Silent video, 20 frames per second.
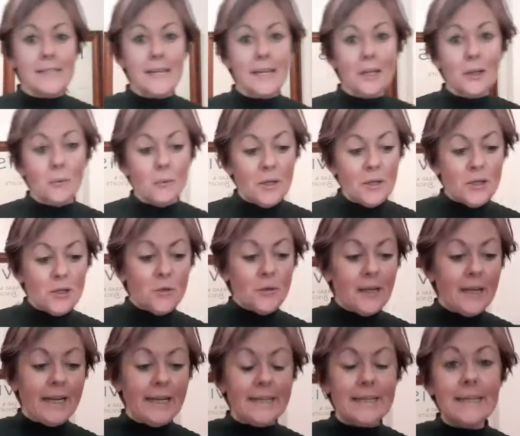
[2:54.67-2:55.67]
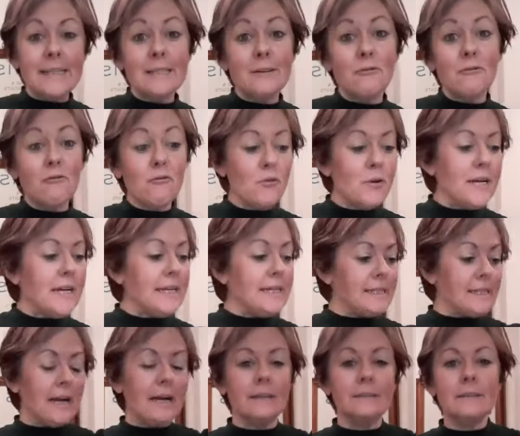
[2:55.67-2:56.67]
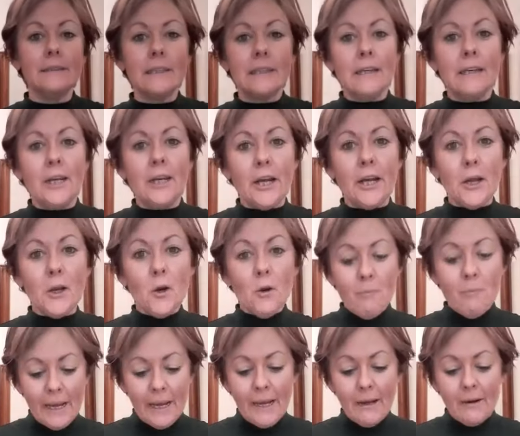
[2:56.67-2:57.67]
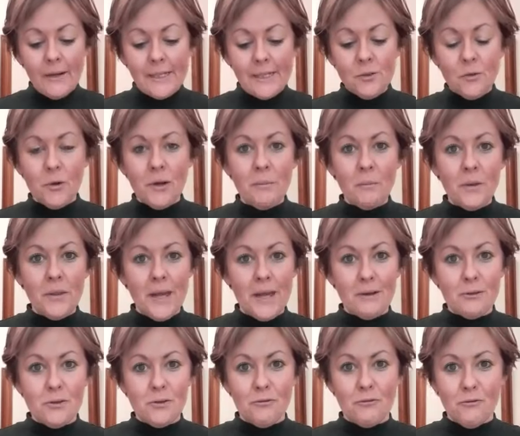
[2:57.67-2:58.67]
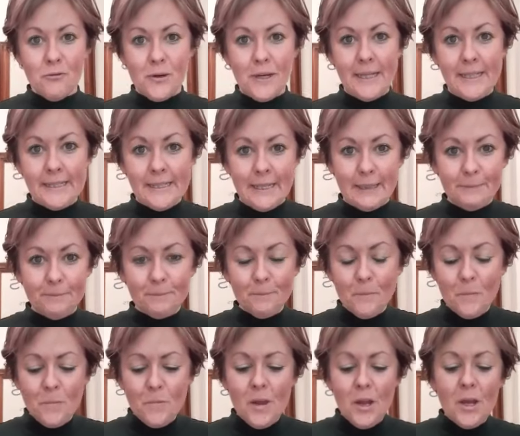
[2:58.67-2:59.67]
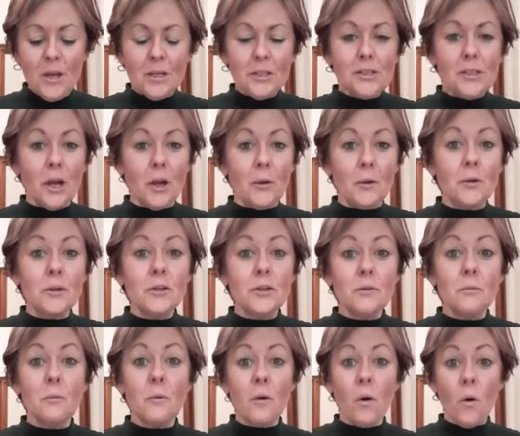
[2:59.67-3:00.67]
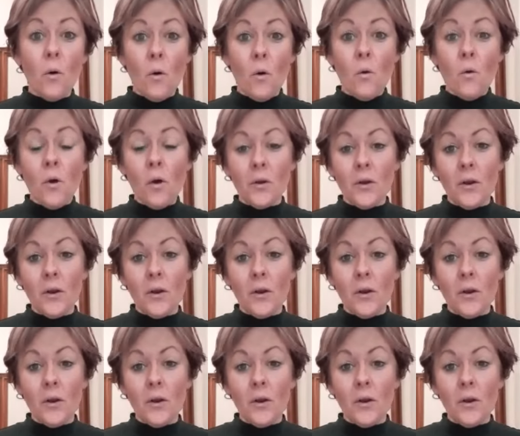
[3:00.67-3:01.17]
thing that we do need is a freezer. You cannot make ice cream without a freezer. So, all got